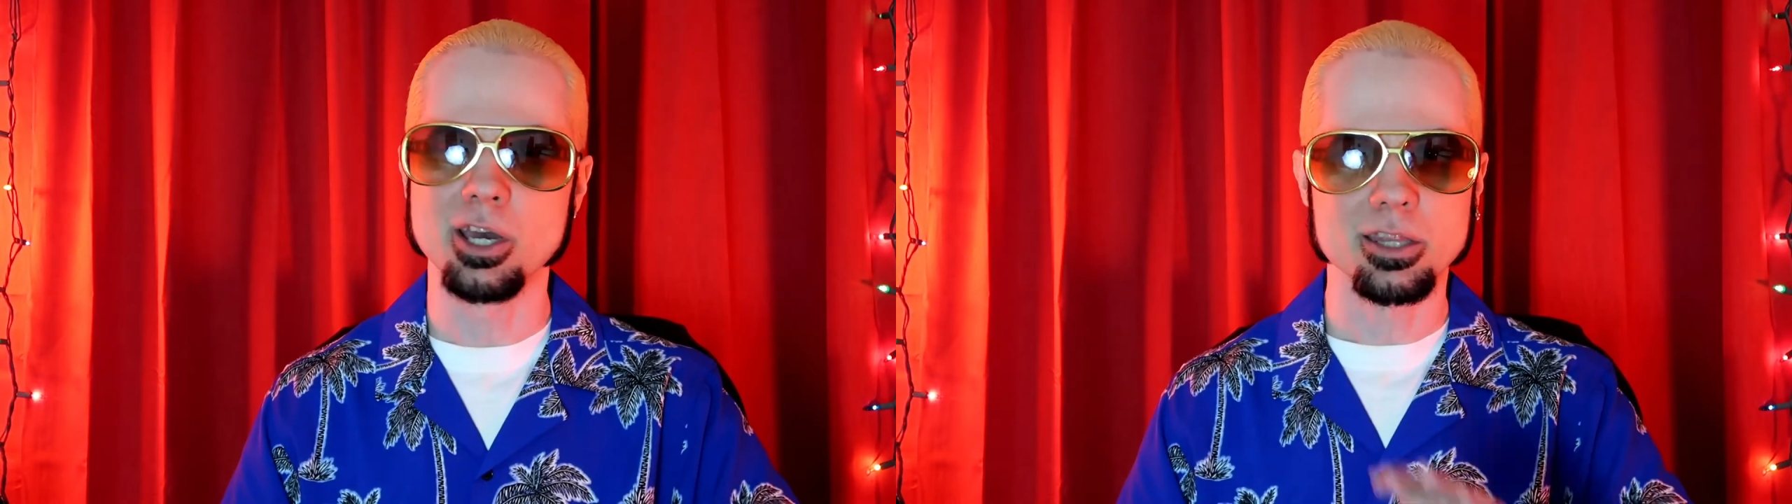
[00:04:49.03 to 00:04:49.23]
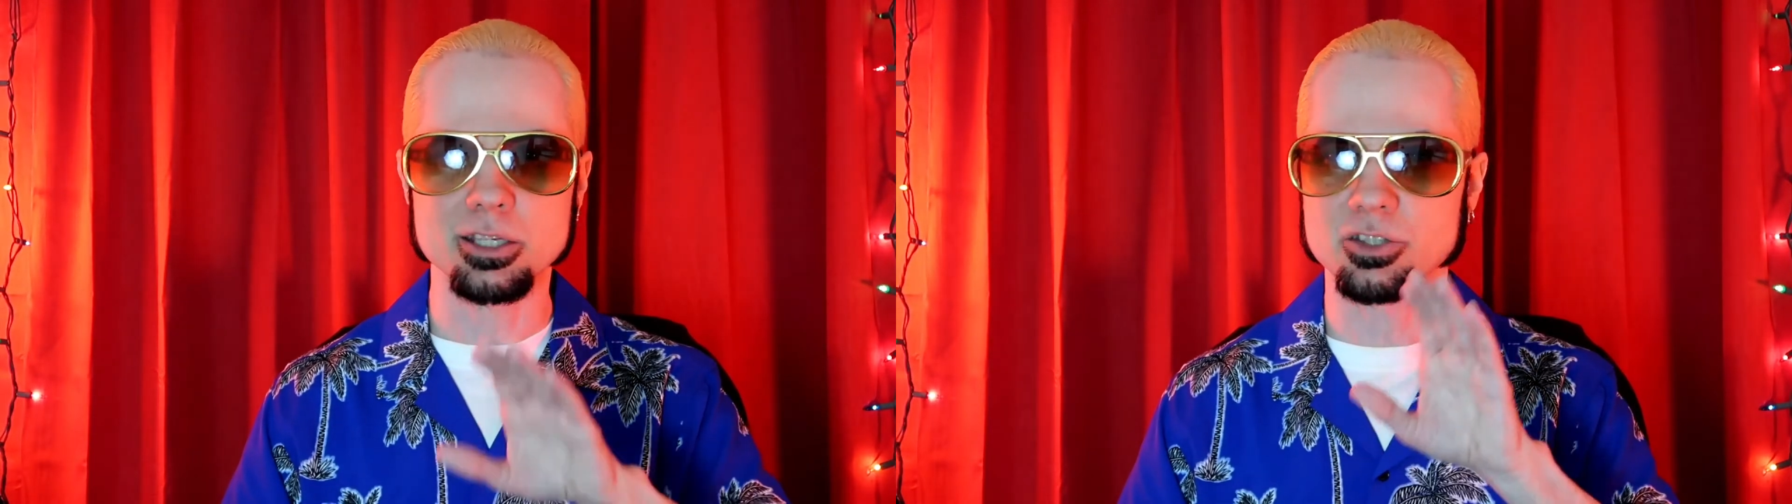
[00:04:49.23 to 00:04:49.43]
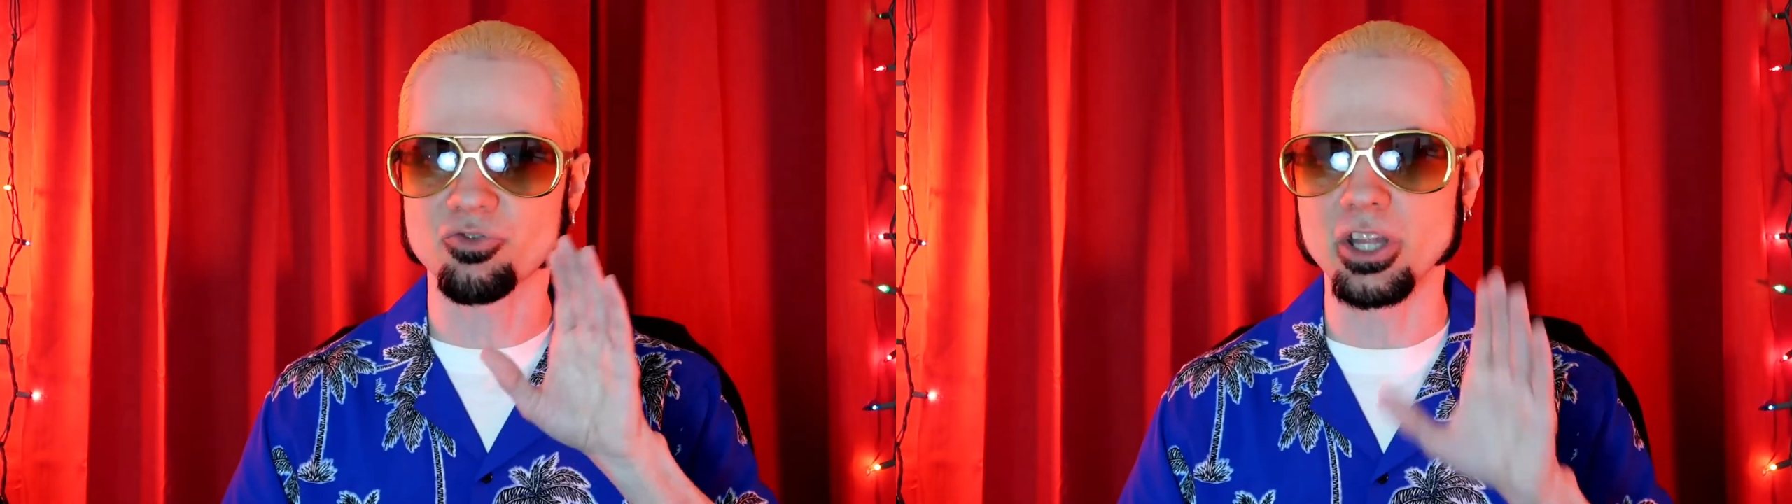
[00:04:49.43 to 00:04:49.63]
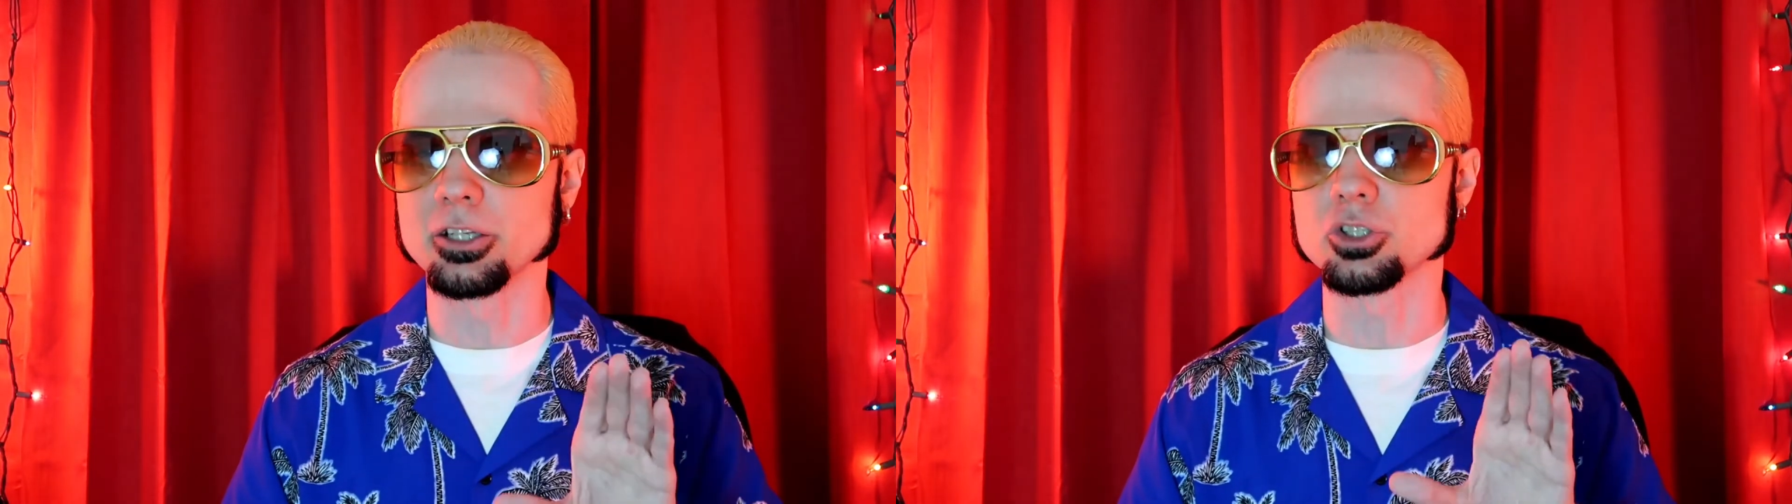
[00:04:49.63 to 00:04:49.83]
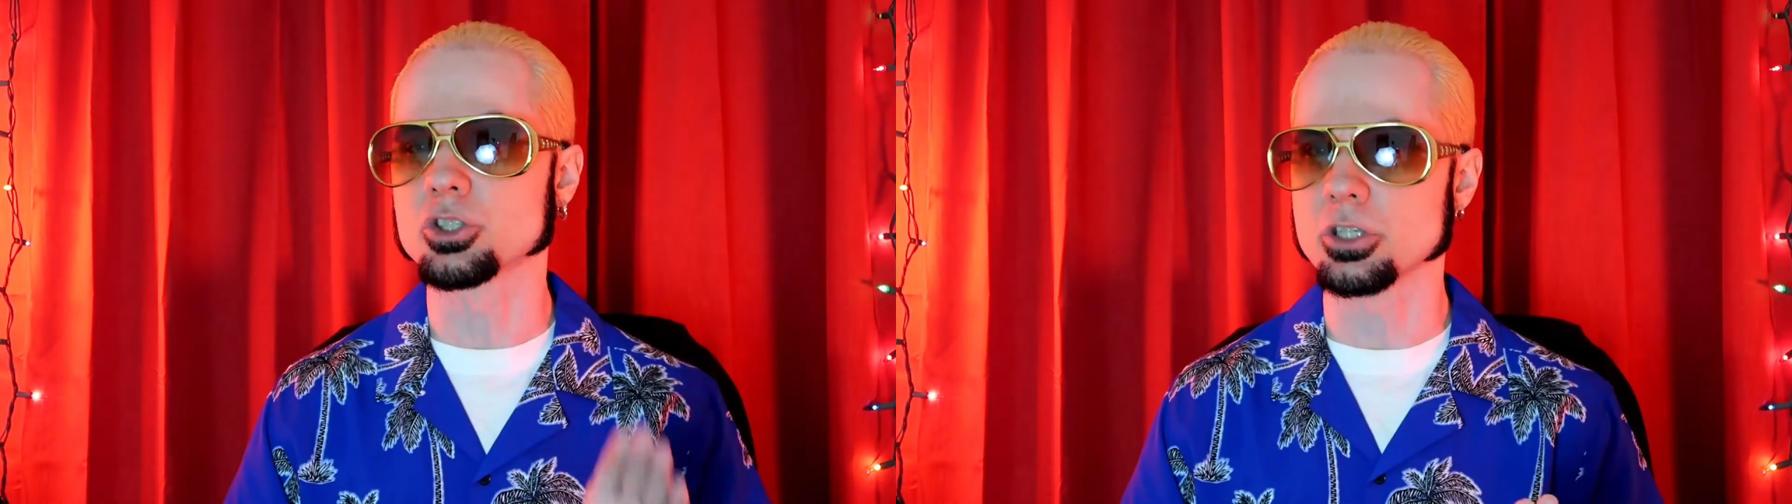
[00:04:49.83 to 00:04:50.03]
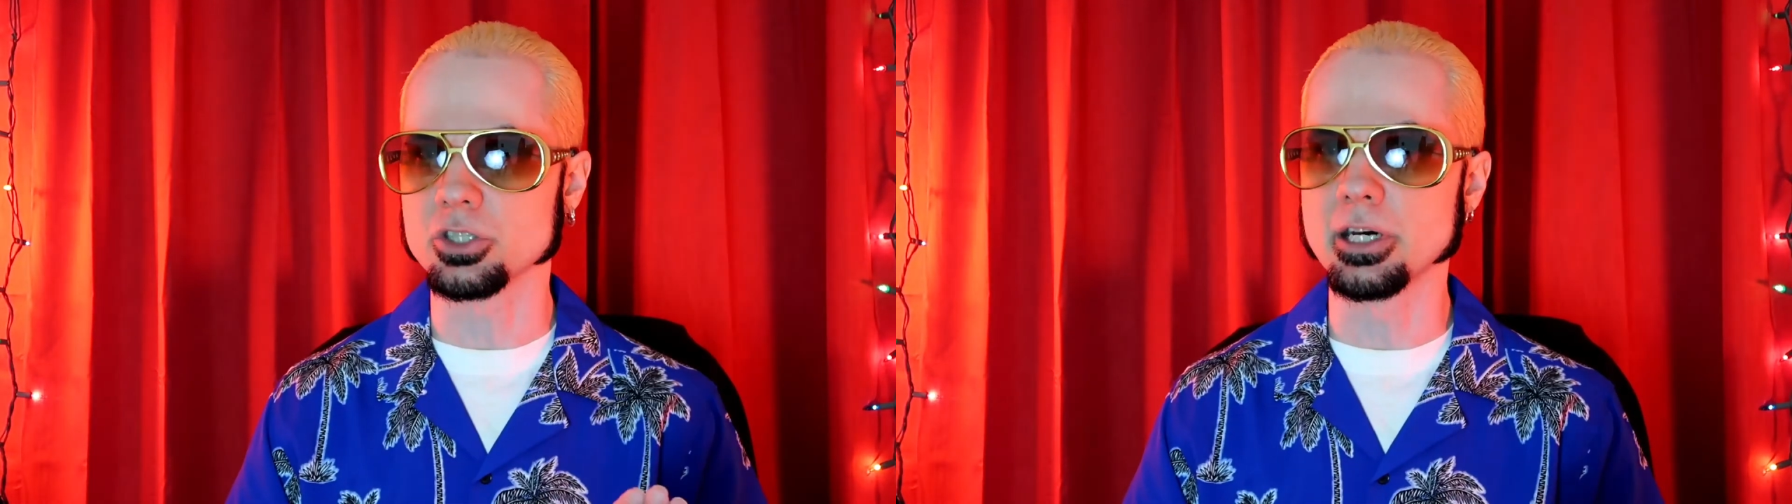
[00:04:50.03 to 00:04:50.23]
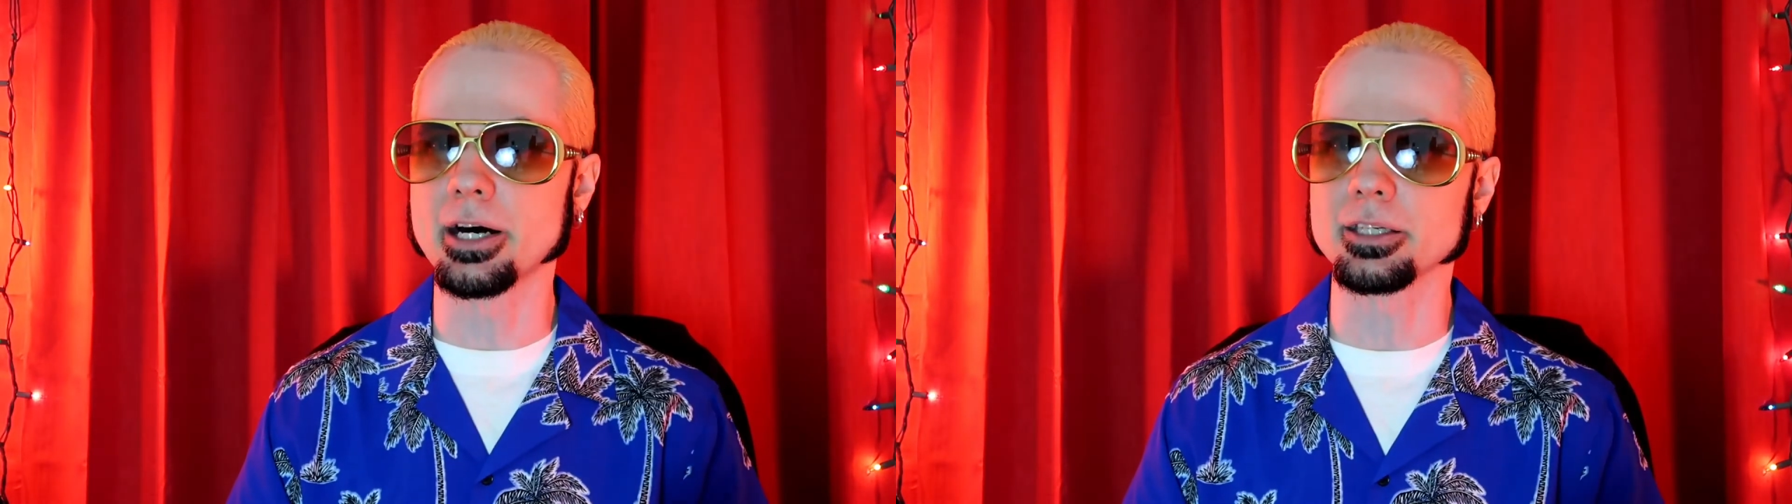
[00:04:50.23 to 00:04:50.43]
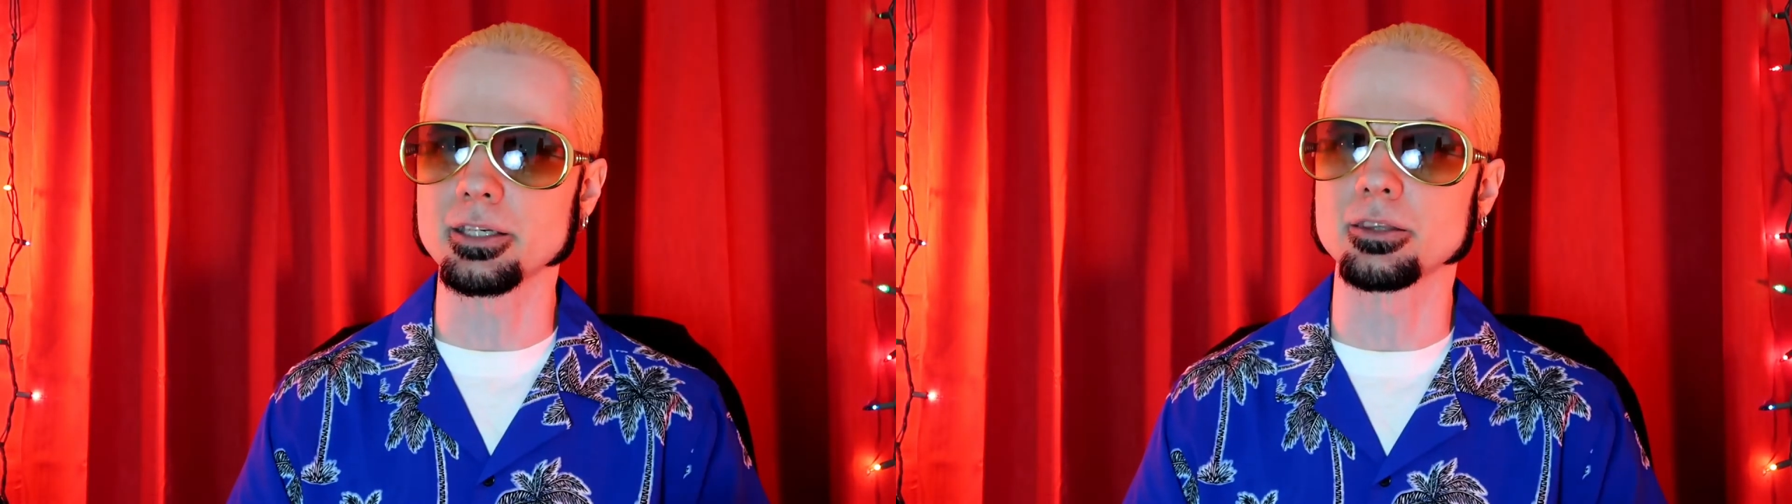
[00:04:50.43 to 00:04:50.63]
This fella just does
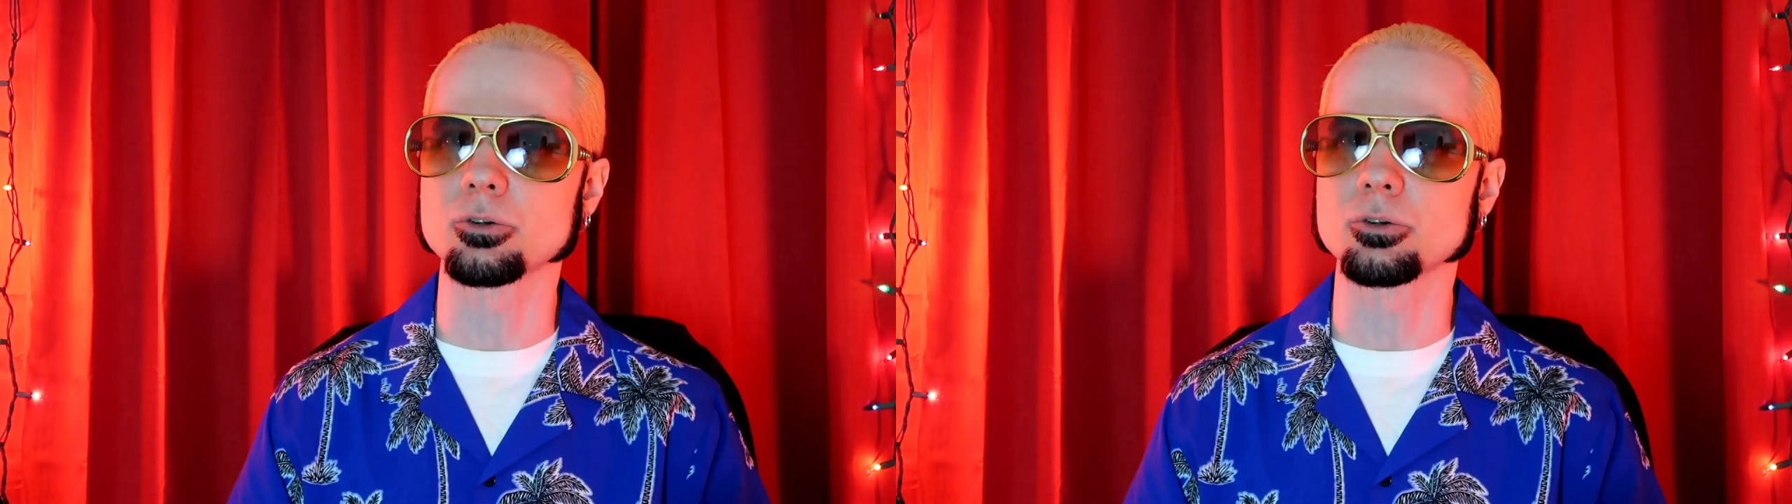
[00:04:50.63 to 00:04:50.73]
not get